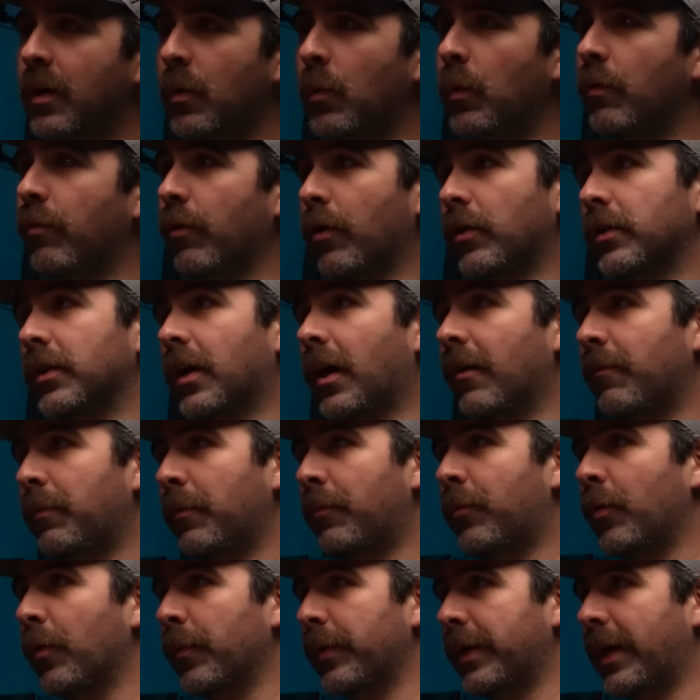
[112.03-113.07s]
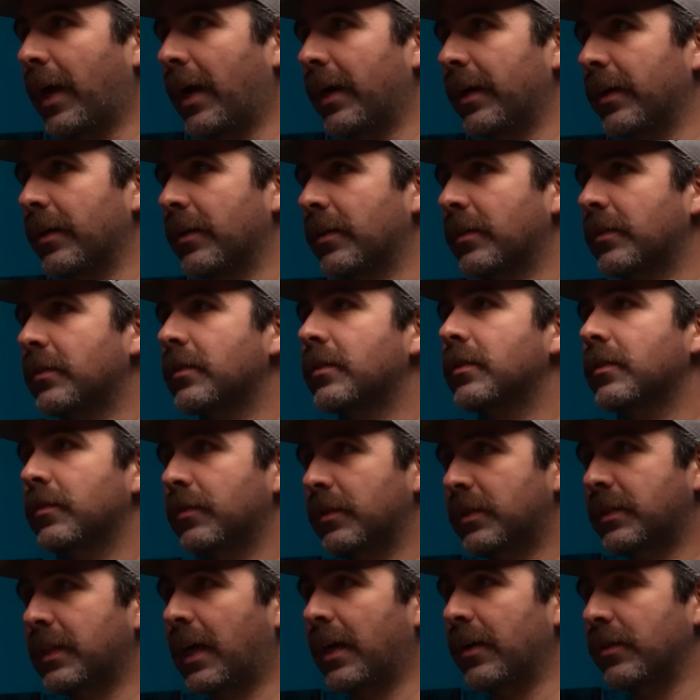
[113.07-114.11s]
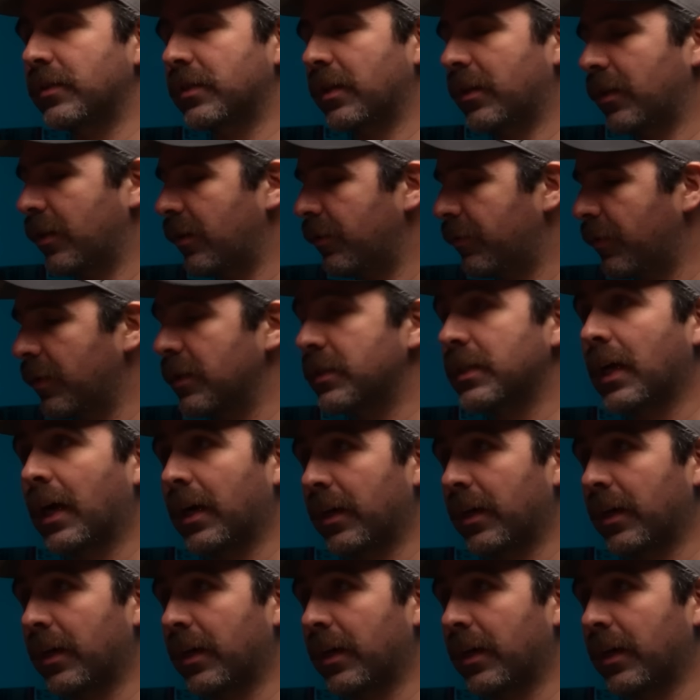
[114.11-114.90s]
We rolled off before we got here. Decided who's going to go first. I'm